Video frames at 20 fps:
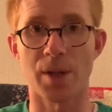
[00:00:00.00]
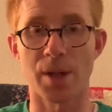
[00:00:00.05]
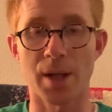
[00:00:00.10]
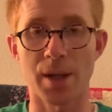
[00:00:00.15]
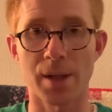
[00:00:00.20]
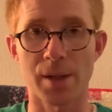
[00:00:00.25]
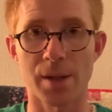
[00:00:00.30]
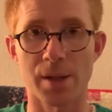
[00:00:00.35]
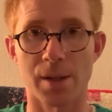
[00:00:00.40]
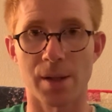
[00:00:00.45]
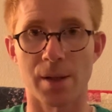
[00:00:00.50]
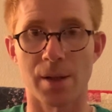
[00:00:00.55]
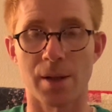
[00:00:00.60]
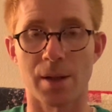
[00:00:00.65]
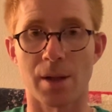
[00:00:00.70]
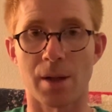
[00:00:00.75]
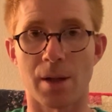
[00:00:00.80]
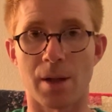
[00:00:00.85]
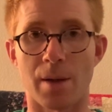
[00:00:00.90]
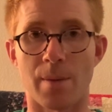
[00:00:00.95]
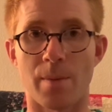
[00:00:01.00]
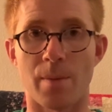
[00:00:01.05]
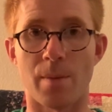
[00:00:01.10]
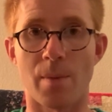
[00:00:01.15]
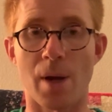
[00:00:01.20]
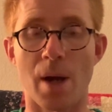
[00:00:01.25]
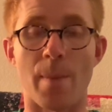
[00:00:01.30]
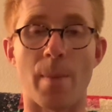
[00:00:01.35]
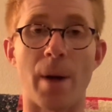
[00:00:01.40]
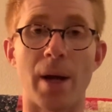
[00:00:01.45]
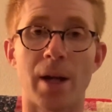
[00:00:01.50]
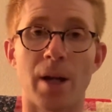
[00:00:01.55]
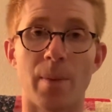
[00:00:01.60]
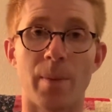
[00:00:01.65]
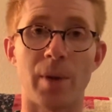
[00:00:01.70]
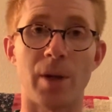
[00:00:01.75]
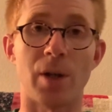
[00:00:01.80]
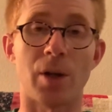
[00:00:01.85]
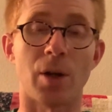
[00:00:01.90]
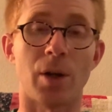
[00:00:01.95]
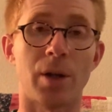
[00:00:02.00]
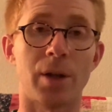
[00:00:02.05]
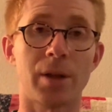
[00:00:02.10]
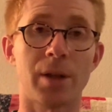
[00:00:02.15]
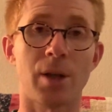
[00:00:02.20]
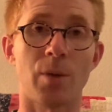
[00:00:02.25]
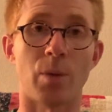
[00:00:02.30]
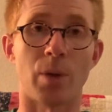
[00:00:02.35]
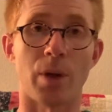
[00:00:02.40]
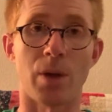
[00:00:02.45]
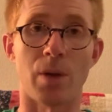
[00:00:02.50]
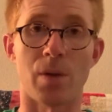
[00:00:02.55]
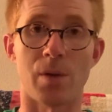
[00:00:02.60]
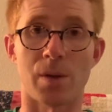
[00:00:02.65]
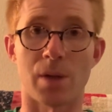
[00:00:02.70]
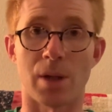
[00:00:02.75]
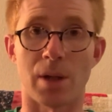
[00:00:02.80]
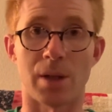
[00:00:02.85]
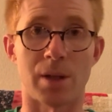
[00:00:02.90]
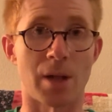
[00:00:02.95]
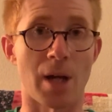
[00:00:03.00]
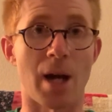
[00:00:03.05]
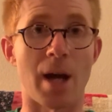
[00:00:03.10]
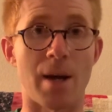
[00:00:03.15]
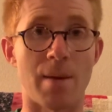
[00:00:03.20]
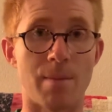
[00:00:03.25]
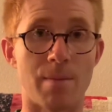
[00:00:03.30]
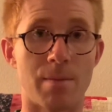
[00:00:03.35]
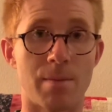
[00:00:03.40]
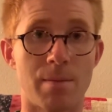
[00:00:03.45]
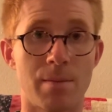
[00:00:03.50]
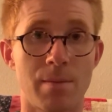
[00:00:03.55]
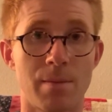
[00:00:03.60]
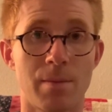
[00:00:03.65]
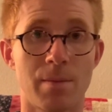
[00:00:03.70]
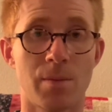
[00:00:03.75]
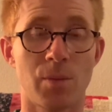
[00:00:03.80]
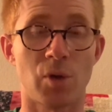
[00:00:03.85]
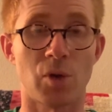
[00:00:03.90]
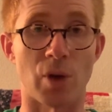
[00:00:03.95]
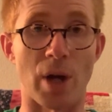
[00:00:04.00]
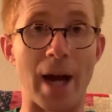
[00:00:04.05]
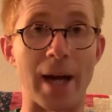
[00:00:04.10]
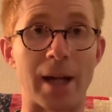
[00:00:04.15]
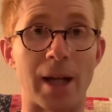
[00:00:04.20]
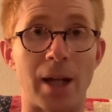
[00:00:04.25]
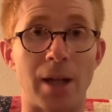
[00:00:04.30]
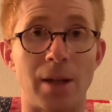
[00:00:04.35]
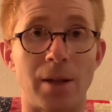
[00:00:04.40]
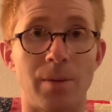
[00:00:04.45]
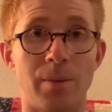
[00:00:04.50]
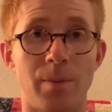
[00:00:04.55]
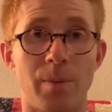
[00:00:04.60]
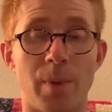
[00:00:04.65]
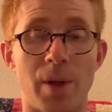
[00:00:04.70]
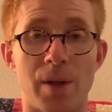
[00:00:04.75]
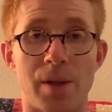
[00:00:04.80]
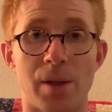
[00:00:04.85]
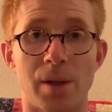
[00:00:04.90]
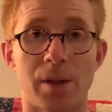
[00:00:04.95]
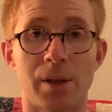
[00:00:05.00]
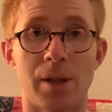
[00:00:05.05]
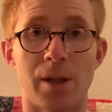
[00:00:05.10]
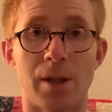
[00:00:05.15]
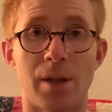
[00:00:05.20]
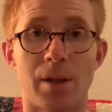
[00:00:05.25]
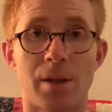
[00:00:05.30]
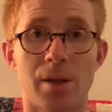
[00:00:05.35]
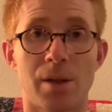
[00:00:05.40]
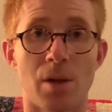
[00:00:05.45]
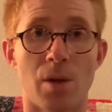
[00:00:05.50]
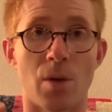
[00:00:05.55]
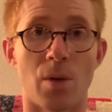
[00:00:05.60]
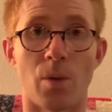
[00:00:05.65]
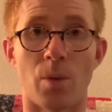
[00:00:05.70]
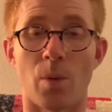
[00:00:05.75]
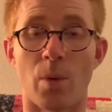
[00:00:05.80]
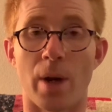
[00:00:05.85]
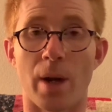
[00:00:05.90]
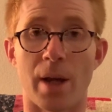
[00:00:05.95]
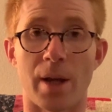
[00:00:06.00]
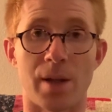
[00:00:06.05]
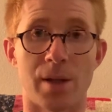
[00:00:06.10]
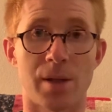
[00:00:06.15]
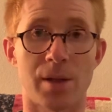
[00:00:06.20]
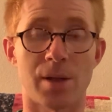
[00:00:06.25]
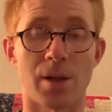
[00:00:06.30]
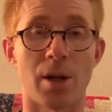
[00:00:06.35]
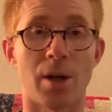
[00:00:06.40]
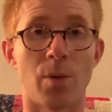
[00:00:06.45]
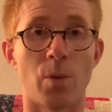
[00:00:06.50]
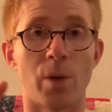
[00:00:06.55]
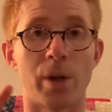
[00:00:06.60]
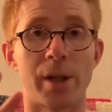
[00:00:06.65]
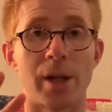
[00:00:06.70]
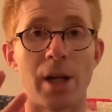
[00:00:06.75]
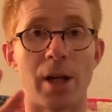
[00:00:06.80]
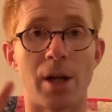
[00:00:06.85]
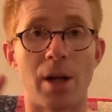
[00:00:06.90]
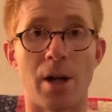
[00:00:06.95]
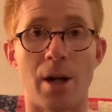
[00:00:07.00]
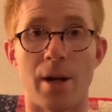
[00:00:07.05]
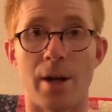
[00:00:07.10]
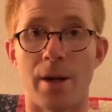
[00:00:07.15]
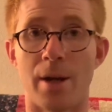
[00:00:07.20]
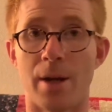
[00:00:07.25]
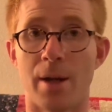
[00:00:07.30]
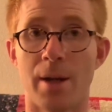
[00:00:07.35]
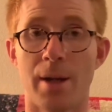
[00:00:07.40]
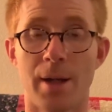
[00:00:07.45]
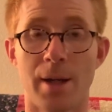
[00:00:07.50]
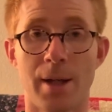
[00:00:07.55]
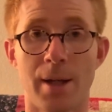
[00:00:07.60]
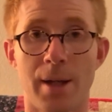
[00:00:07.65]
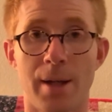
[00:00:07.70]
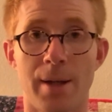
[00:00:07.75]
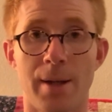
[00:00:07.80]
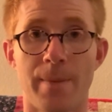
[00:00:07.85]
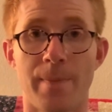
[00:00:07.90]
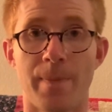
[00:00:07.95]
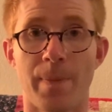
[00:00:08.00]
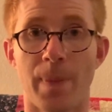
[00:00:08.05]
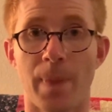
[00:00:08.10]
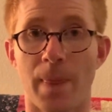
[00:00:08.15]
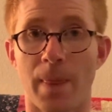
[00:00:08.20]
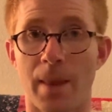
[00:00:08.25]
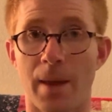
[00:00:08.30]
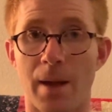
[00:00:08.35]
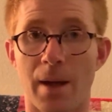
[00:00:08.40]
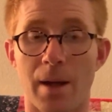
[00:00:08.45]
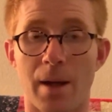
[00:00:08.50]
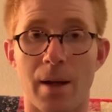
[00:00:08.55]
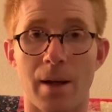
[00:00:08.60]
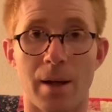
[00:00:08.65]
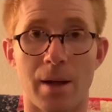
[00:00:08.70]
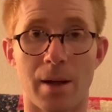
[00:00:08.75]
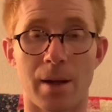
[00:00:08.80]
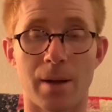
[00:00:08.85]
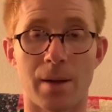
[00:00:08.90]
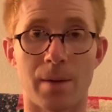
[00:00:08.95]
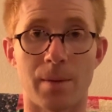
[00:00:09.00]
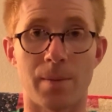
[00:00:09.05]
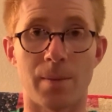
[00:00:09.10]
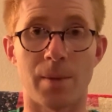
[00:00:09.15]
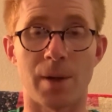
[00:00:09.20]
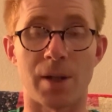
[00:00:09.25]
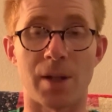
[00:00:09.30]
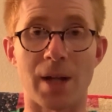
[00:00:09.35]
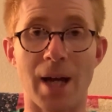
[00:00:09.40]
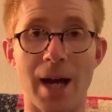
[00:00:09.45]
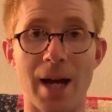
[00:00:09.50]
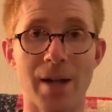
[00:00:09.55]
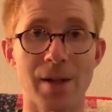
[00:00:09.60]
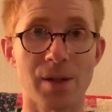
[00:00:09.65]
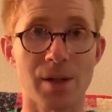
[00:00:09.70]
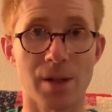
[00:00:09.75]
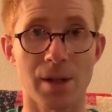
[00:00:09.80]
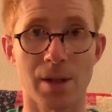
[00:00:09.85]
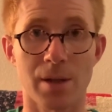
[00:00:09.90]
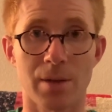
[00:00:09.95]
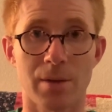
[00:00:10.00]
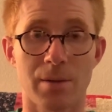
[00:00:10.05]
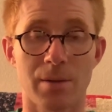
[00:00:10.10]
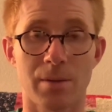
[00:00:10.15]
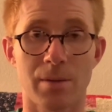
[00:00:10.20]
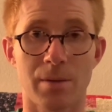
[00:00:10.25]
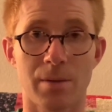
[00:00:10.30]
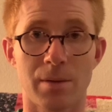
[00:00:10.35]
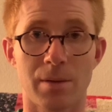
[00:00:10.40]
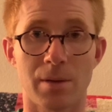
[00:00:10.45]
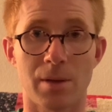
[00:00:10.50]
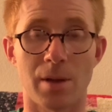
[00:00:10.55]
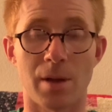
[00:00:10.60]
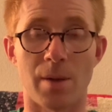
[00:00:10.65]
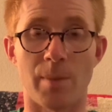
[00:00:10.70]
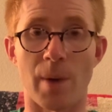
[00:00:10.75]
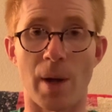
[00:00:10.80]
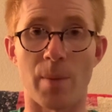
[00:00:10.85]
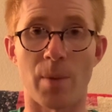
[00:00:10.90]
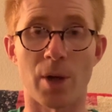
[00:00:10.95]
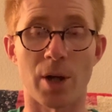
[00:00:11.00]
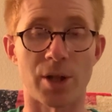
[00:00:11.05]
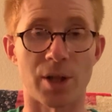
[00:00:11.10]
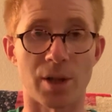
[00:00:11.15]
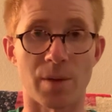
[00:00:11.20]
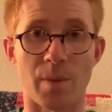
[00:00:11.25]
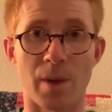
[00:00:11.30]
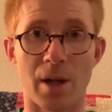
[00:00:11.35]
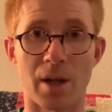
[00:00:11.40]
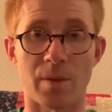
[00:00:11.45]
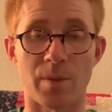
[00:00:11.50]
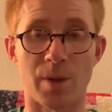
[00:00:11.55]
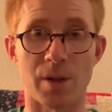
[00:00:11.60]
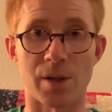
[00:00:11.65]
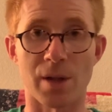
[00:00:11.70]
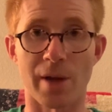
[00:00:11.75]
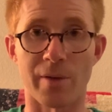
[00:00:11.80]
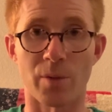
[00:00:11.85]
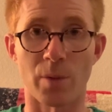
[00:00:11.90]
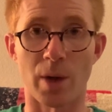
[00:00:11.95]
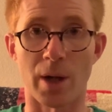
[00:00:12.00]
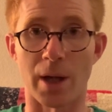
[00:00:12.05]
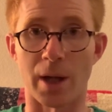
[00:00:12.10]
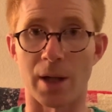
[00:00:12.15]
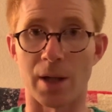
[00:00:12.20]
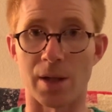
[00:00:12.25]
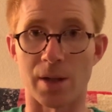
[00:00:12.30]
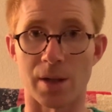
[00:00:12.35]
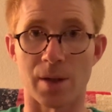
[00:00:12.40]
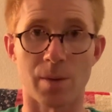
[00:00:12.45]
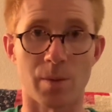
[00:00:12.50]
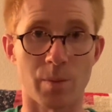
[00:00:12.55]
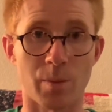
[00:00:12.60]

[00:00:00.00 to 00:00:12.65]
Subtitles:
this. At my company currently, we're using time tracking, basically. So when I start working on a task in my project management software, I can just